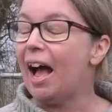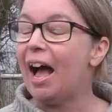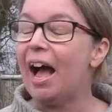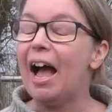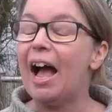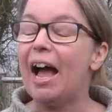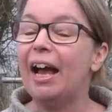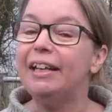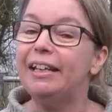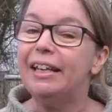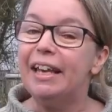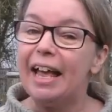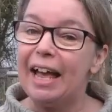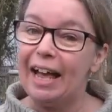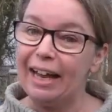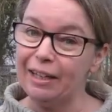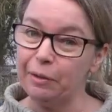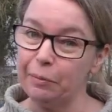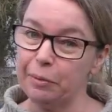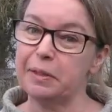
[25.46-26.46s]
I
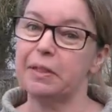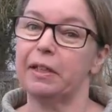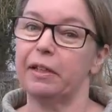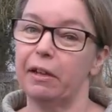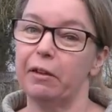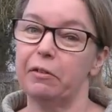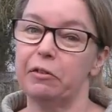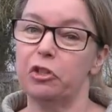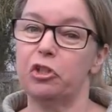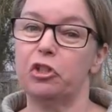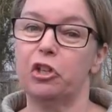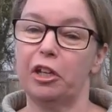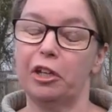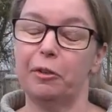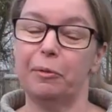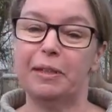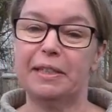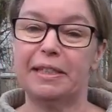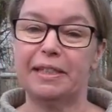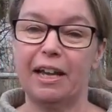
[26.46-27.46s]
nearly wasn't going to show you
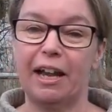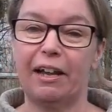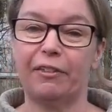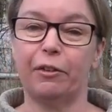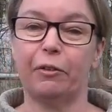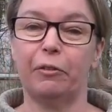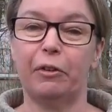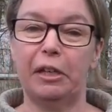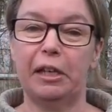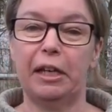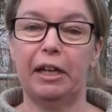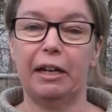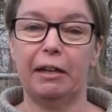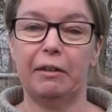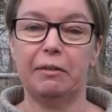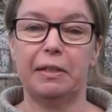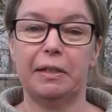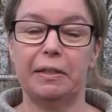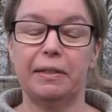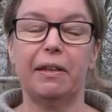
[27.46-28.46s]
inside the
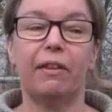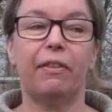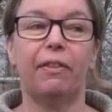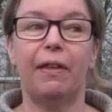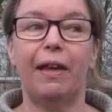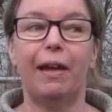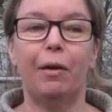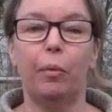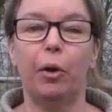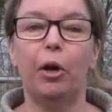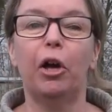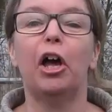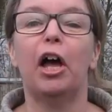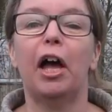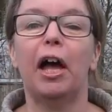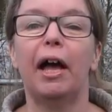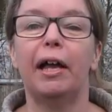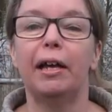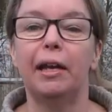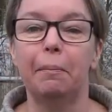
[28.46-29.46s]
greenhouses. They were
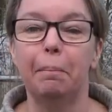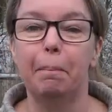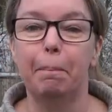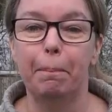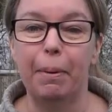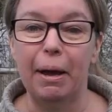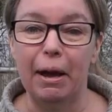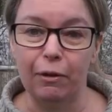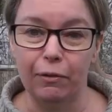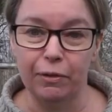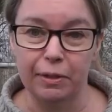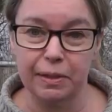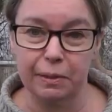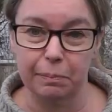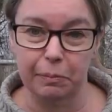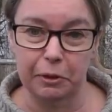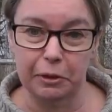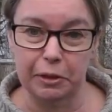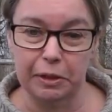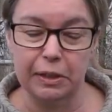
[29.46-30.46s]
an
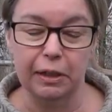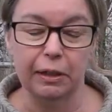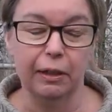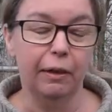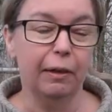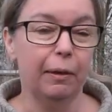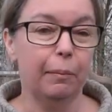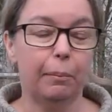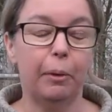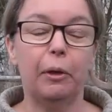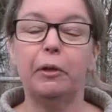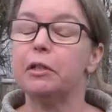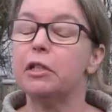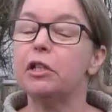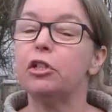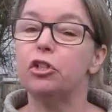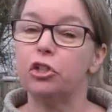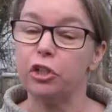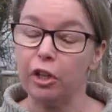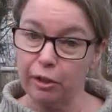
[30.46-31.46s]
embarrassment, but
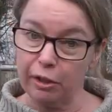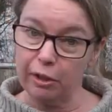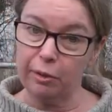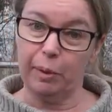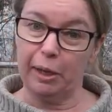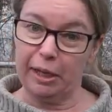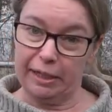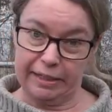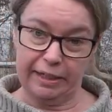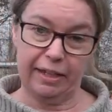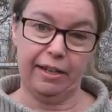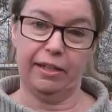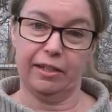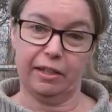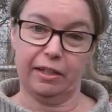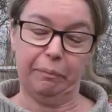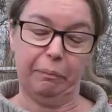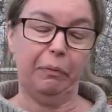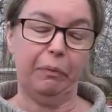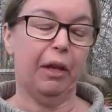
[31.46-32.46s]
show you I
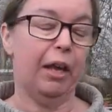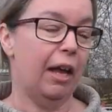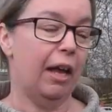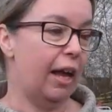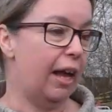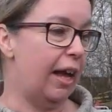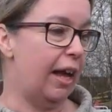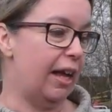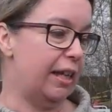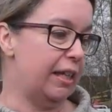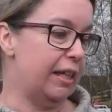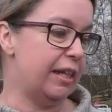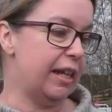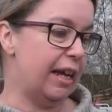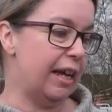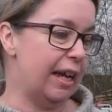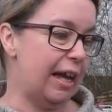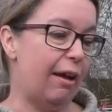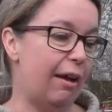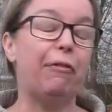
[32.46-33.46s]
did. And
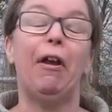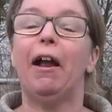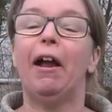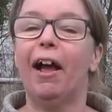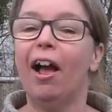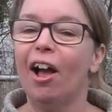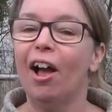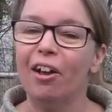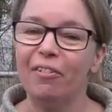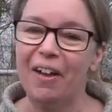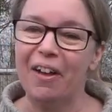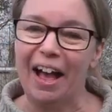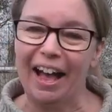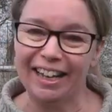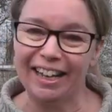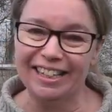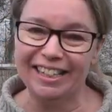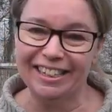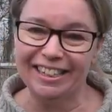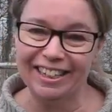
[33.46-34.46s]
I've
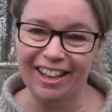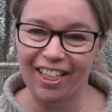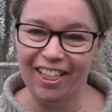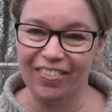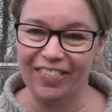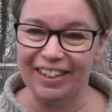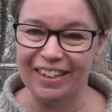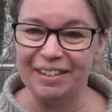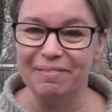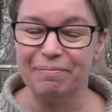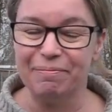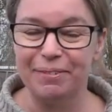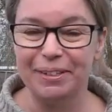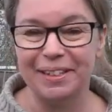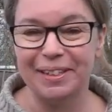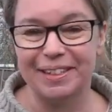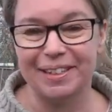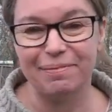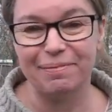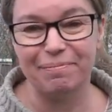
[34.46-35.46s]
had nothing
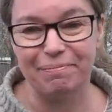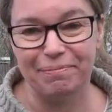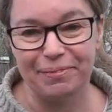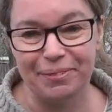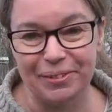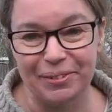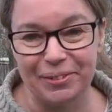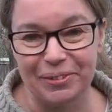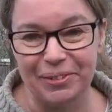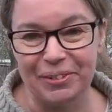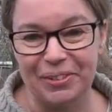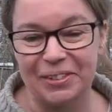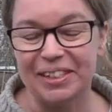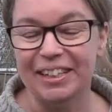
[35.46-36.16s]
but support